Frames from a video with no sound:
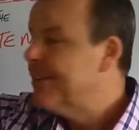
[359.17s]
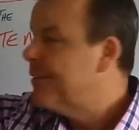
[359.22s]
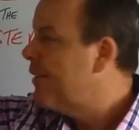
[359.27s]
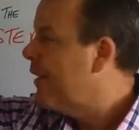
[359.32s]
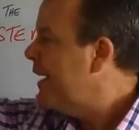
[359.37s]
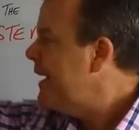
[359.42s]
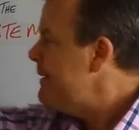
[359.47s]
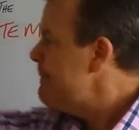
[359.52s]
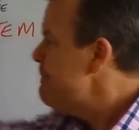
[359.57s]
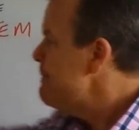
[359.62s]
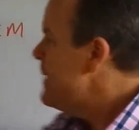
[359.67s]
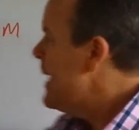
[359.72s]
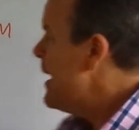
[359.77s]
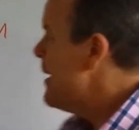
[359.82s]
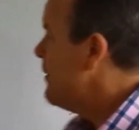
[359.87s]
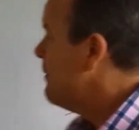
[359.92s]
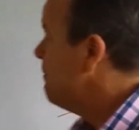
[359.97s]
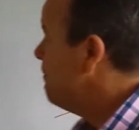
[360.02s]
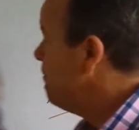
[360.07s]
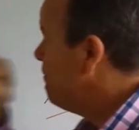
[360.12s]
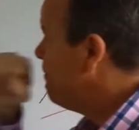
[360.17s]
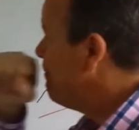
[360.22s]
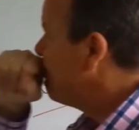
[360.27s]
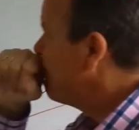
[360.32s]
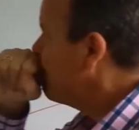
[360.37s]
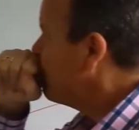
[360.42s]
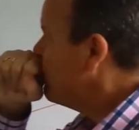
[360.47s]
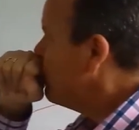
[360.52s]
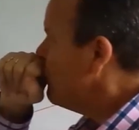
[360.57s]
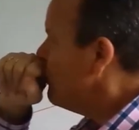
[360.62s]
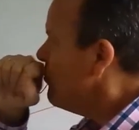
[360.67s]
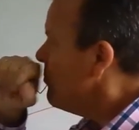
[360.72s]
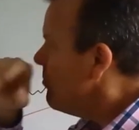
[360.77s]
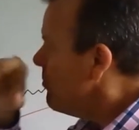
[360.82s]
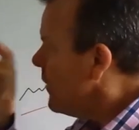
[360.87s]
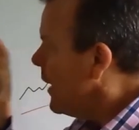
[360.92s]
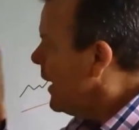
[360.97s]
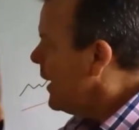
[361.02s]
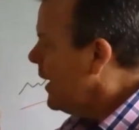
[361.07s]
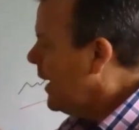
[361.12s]
Right, now
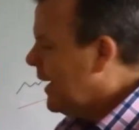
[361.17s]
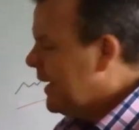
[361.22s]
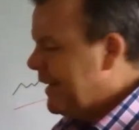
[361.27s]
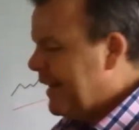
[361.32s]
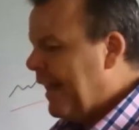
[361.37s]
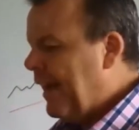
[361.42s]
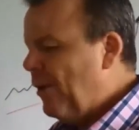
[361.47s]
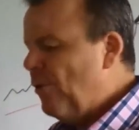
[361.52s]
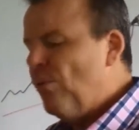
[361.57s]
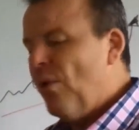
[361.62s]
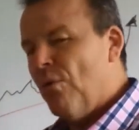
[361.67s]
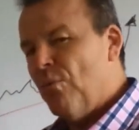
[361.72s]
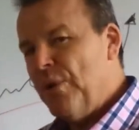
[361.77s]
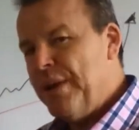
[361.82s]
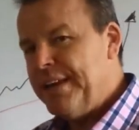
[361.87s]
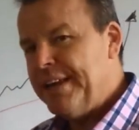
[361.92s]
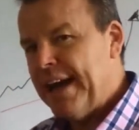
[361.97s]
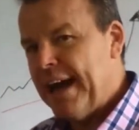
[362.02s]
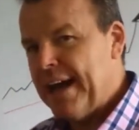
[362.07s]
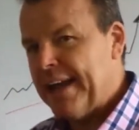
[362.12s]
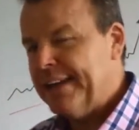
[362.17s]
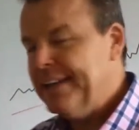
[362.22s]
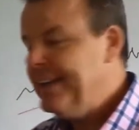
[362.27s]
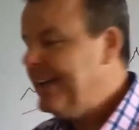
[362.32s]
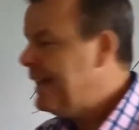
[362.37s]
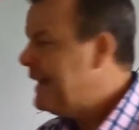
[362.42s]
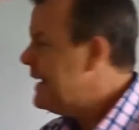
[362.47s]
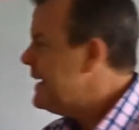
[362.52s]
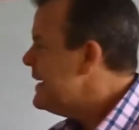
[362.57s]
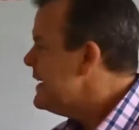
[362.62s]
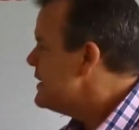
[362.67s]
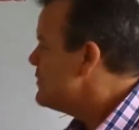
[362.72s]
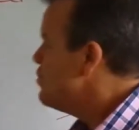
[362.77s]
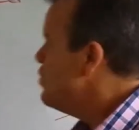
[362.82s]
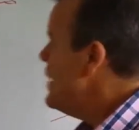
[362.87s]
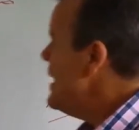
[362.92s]
what we've done is